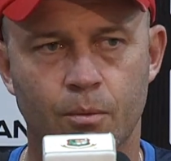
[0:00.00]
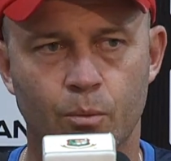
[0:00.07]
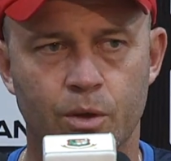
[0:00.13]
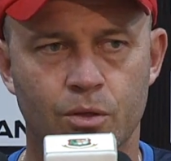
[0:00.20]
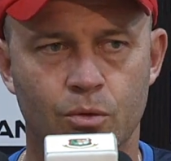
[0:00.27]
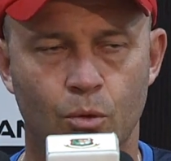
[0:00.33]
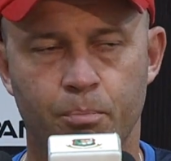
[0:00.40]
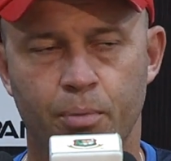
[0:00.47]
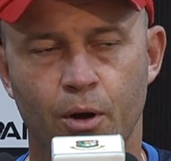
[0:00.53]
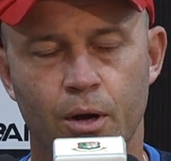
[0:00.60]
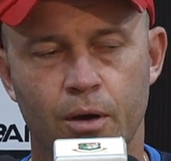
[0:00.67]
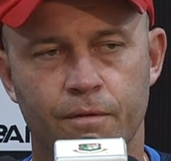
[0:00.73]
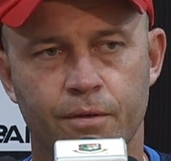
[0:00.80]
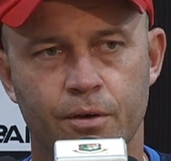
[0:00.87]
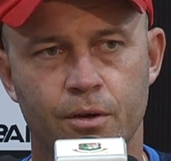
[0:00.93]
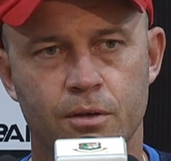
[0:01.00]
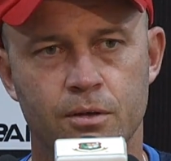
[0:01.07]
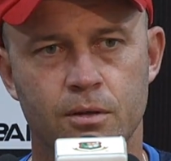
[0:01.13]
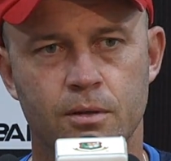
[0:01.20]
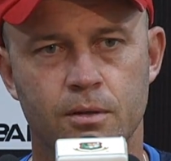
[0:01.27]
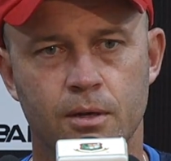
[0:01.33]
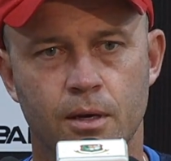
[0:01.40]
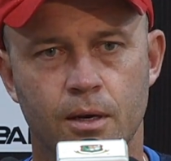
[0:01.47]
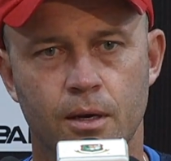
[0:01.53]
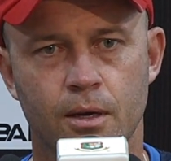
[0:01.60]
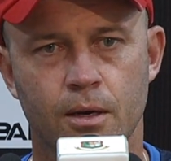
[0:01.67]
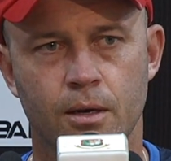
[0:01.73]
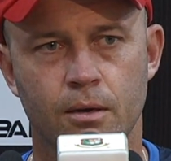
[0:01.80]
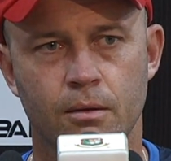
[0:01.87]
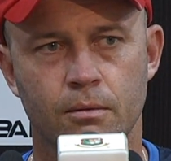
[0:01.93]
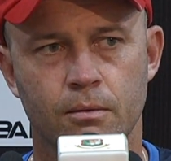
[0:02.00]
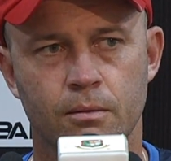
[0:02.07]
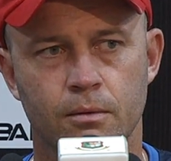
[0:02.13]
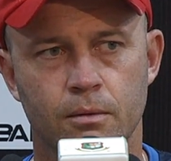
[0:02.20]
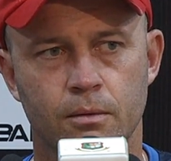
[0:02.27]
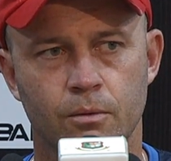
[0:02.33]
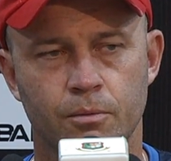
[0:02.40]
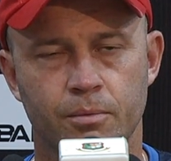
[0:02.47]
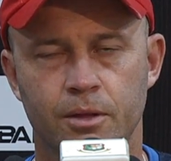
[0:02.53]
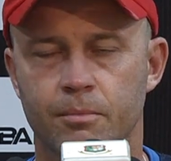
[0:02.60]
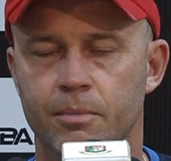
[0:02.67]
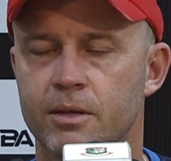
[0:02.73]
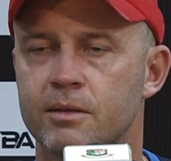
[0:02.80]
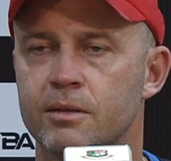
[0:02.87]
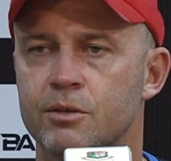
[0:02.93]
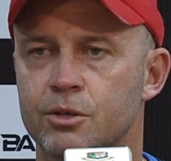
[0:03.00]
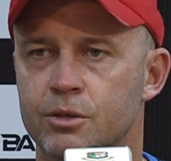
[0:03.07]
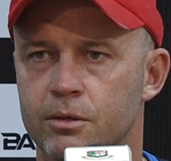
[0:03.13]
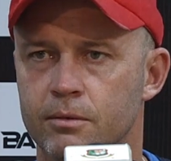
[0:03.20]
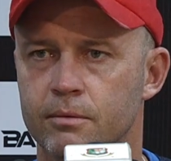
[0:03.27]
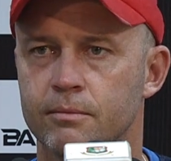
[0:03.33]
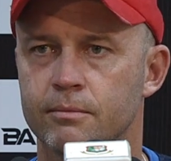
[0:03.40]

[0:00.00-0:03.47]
We thought bowling first would be the best decision.